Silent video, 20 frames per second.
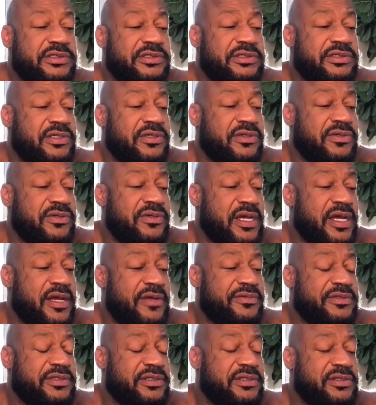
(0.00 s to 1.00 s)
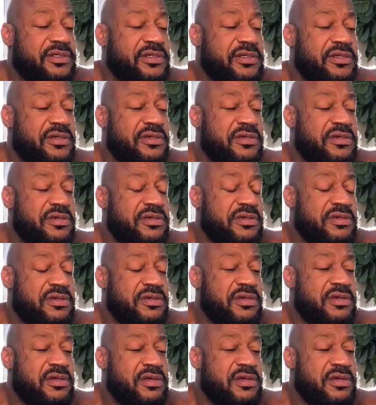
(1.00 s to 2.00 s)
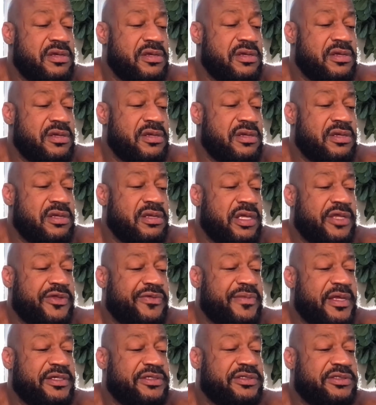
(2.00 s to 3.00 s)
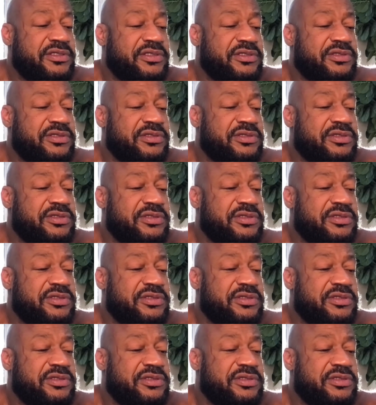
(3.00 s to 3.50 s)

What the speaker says: so you have to, that's my sister,